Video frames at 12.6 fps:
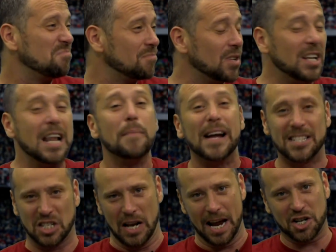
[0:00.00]
Limited
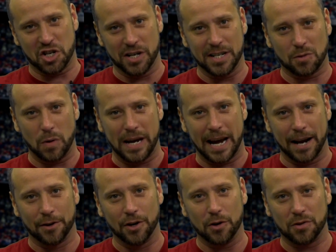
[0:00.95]
selection this weekend
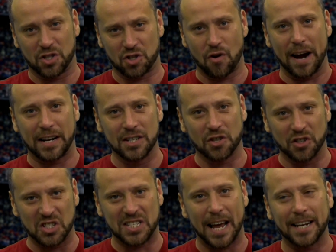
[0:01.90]
on strikers on the
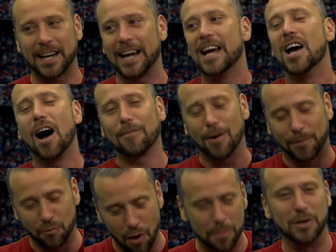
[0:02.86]
Saturday. I've gone for
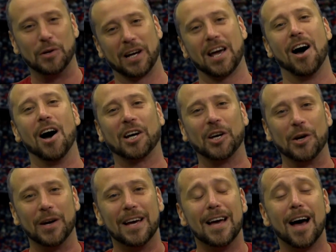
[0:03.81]
Romelu Lukaku,
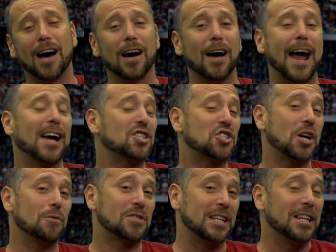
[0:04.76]

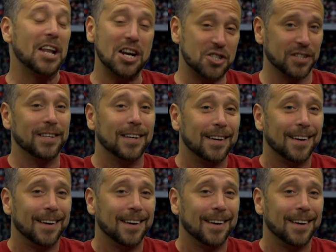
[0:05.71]
ex-Chelsea legend.